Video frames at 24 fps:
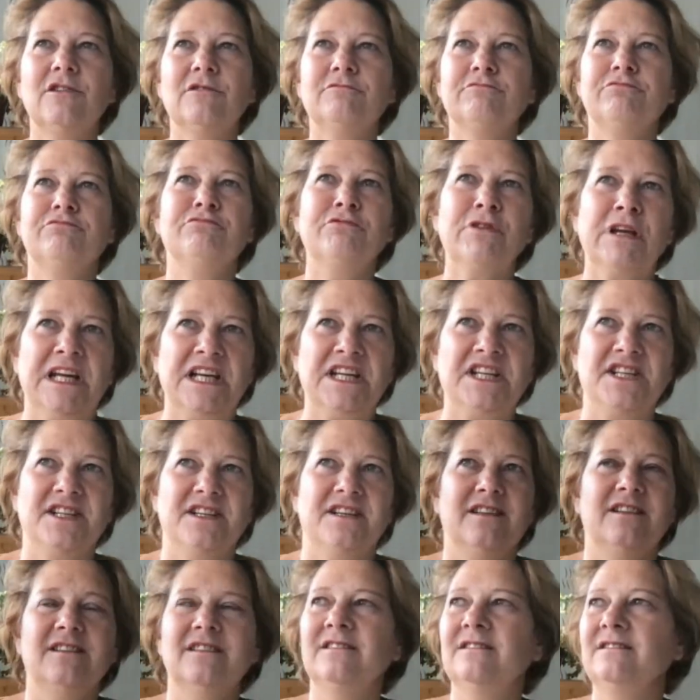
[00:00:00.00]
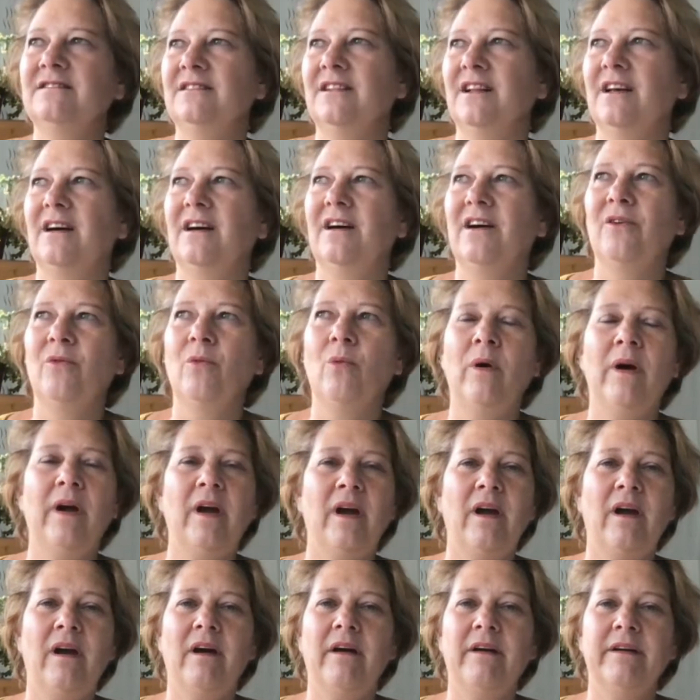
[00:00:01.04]
region
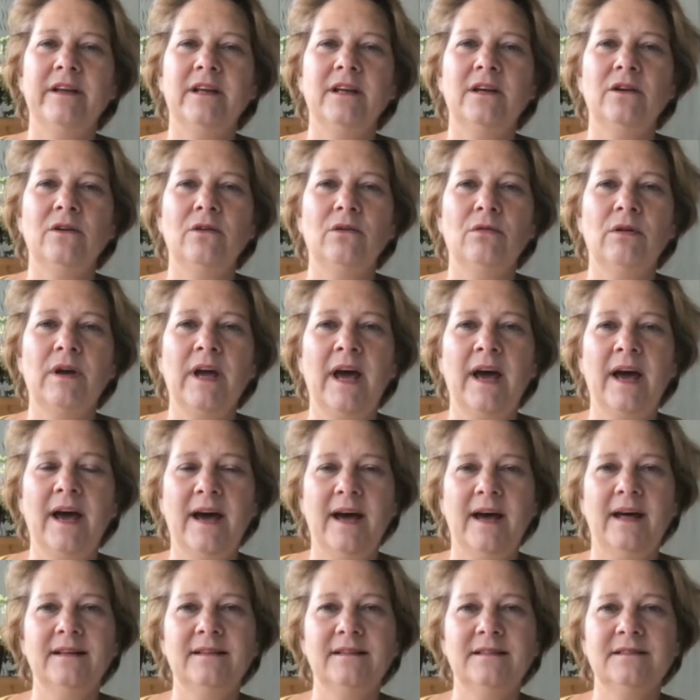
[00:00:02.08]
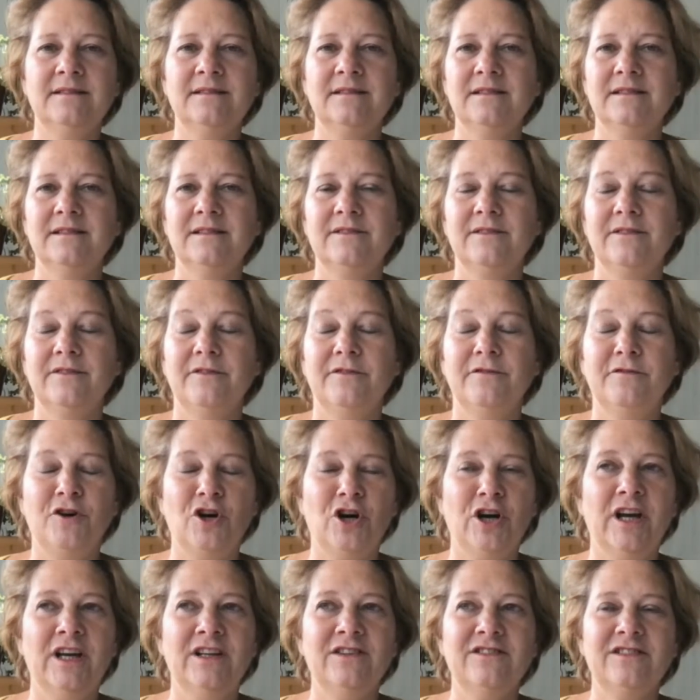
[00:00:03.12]
where you can
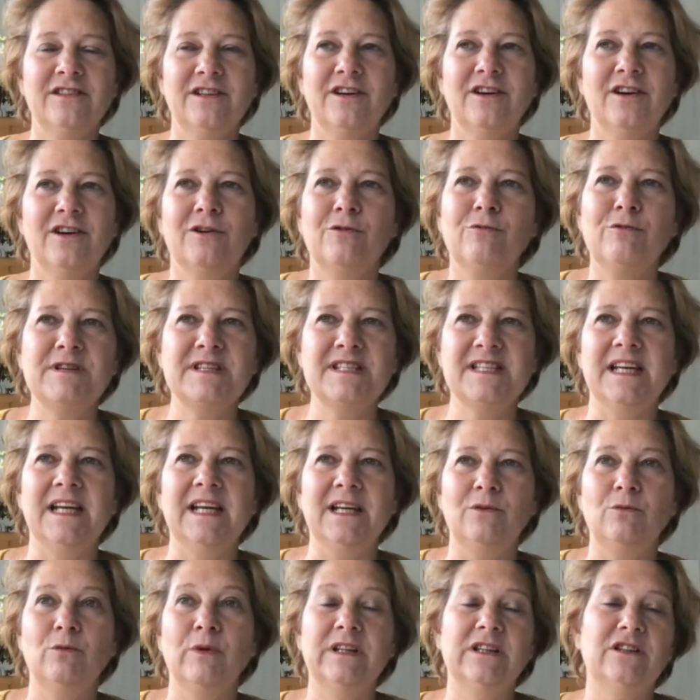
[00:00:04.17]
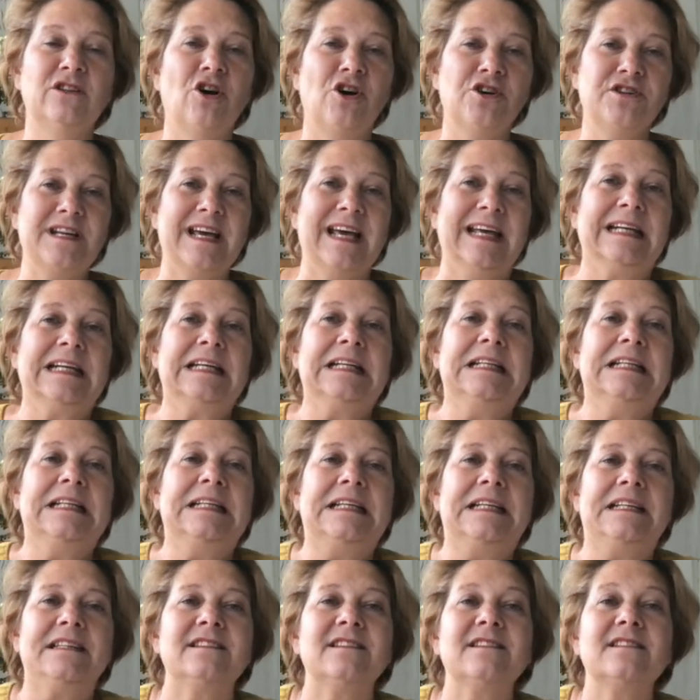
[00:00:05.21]
find a cuisine with not at
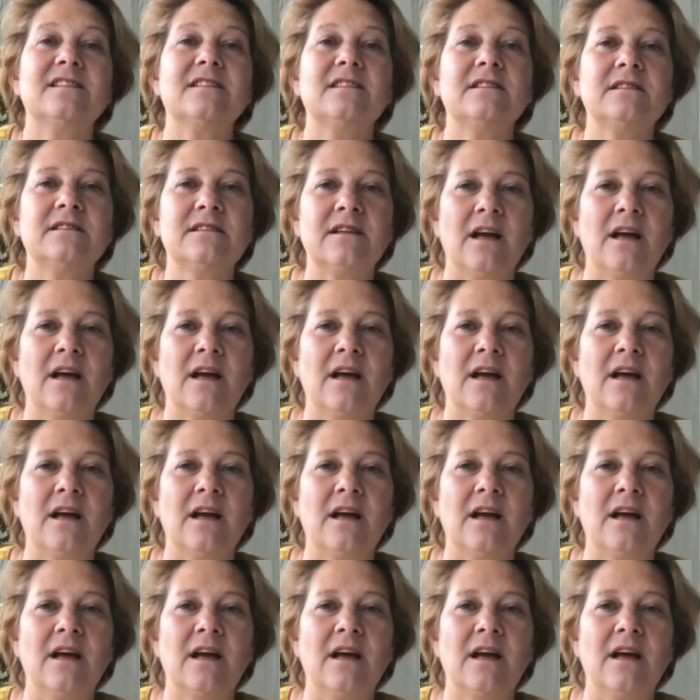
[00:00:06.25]
least